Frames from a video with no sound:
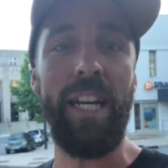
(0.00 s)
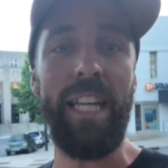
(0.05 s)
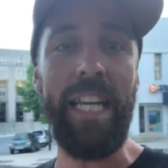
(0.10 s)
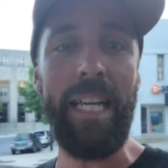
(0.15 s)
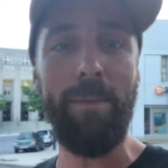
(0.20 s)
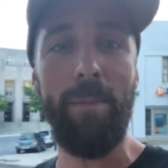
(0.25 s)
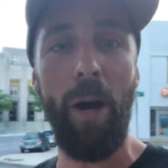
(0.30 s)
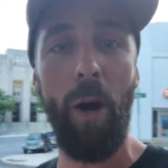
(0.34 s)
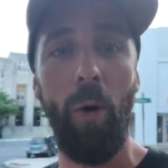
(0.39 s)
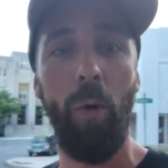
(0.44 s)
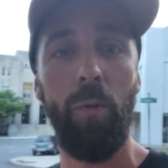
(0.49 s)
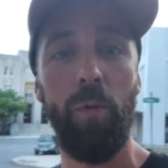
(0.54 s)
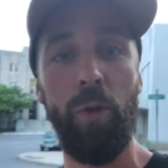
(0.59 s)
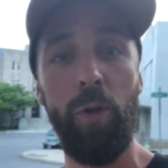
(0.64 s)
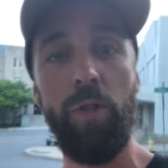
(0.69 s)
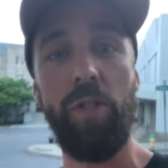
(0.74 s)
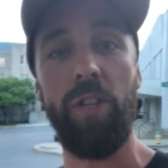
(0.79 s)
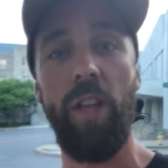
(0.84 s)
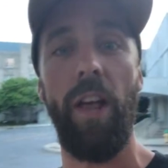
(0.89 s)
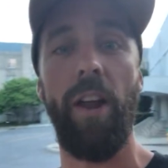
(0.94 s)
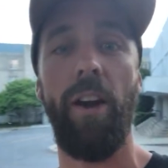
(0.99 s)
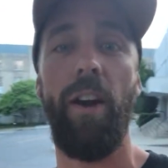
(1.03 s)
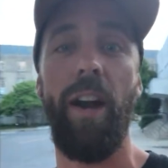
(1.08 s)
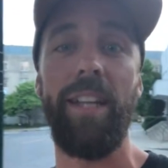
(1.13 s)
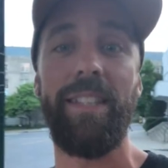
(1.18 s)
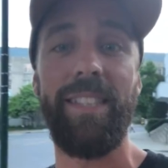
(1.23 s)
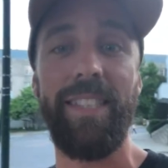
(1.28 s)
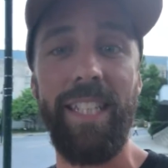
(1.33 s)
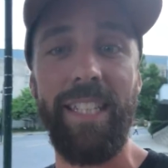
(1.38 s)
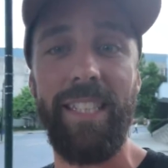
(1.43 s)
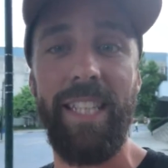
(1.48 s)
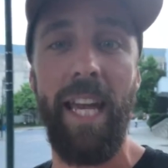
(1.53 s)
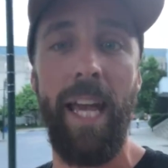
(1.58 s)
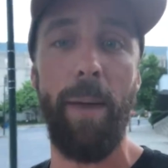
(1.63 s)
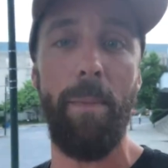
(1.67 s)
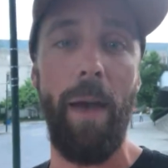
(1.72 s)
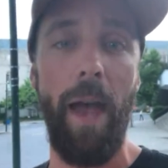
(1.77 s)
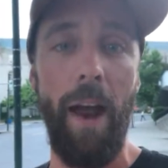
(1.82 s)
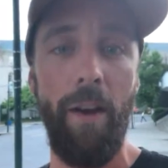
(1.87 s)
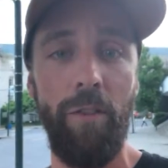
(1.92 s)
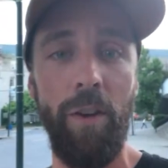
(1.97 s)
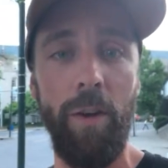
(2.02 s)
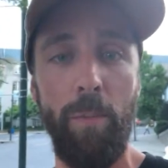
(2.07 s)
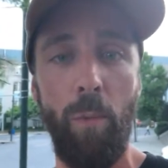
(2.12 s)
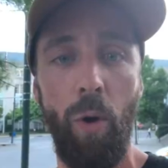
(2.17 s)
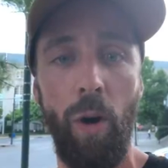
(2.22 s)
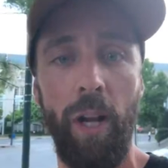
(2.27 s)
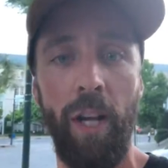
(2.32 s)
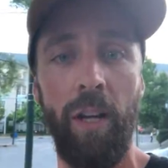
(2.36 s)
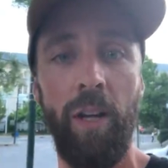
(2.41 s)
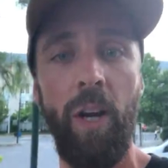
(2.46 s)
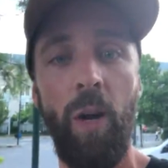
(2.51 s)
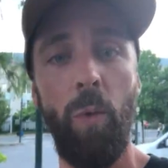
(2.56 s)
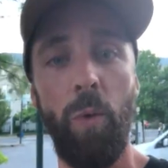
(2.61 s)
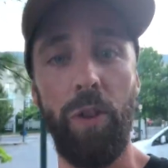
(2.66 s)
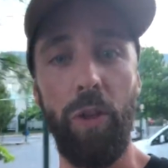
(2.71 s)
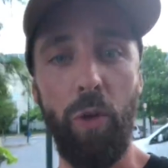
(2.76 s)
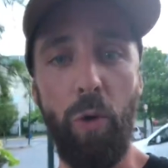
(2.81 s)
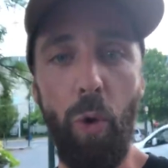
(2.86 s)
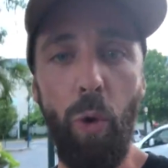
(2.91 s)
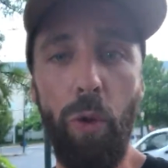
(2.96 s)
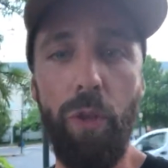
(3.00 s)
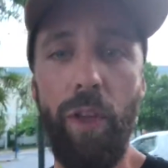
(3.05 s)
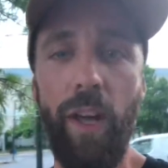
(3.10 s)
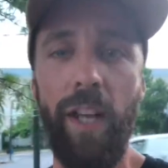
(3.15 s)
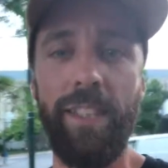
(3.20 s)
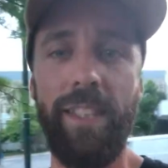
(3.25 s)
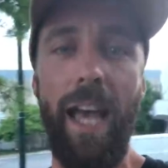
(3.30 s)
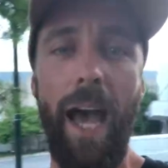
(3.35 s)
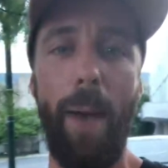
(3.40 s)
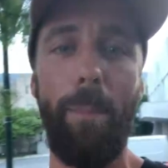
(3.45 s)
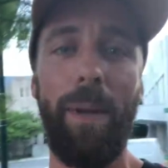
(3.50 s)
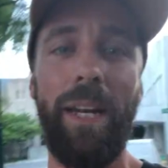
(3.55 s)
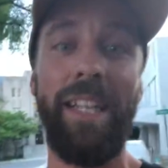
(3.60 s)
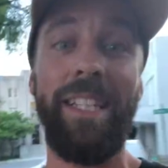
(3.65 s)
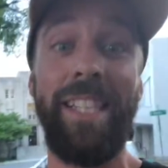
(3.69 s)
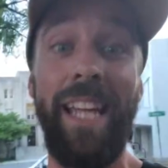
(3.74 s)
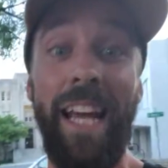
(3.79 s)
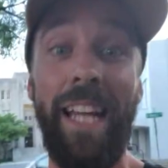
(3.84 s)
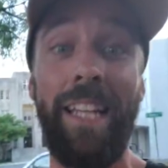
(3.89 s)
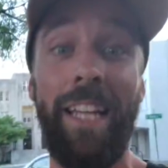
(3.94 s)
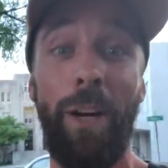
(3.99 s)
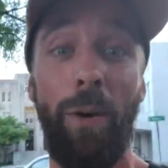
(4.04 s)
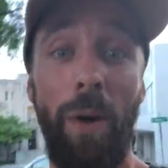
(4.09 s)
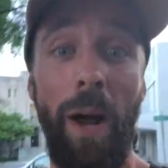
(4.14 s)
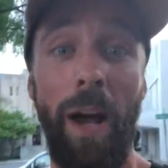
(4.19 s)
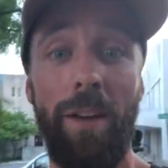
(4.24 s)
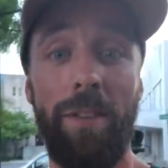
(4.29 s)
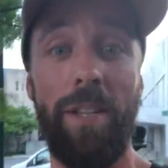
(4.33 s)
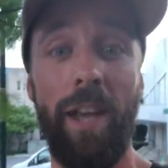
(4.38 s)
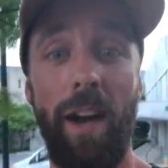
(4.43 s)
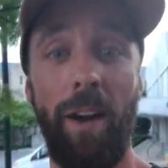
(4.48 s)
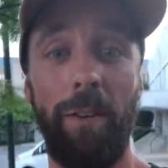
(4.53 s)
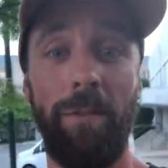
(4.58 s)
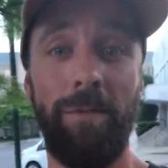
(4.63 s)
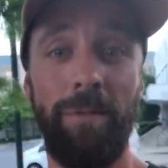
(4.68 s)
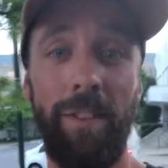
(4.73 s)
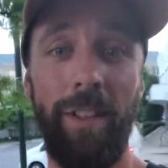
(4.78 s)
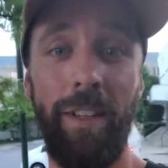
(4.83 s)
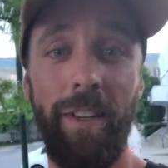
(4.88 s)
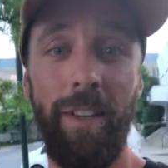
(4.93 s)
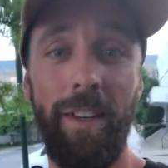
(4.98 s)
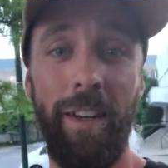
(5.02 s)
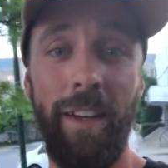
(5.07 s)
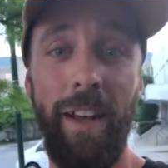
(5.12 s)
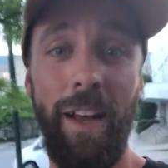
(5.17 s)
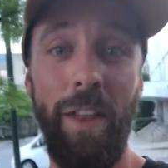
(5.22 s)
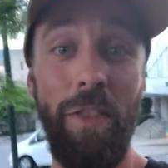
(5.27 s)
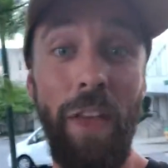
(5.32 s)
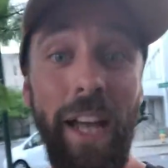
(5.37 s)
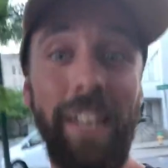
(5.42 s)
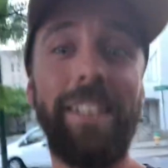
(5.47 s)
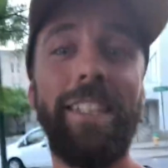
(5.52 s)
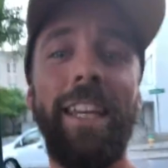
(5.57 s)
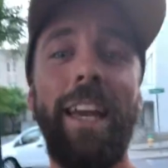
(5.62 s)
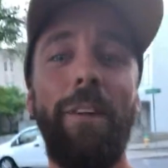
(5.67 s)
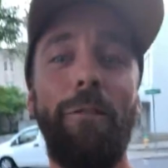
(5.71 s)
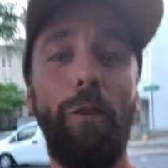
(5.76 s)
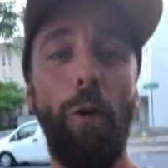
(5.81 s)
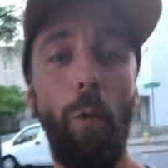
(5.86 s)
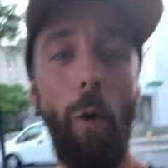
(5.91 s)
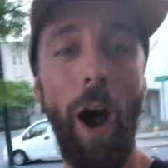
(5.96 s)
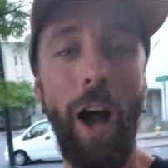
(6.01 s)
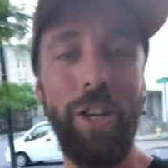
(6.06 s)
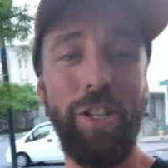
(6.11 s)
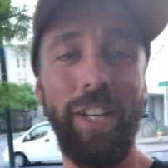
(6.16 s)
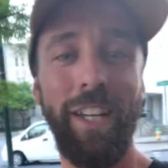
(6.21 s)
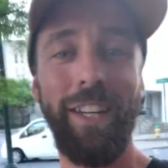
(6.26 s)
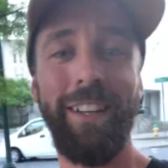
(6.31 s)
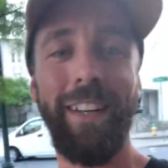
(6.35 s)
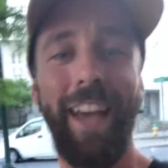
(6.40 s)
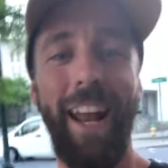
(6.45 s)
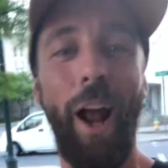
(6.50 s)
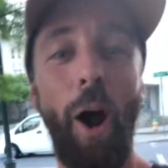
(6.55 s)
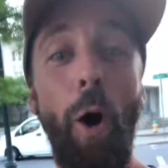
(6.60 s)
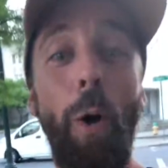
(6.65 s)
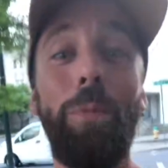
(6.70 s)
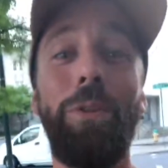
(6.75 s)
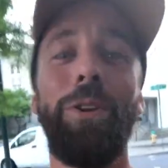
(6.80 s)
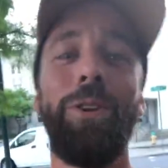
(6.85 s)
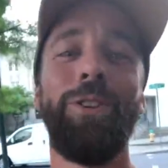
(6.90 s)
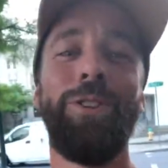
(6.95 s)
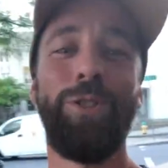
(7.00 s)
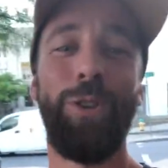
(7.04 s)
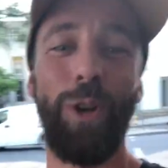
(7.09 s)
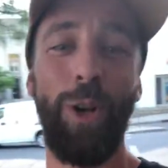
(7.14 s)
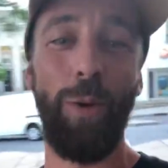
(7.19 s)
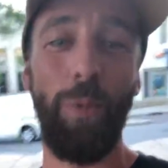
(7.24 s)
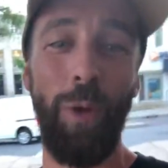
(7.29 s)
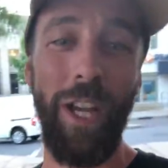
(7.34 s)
an email newsletter at 6 a.m. every morning with the cool things happening daily around town. Thanks again for watching, and I hope that you enjoy your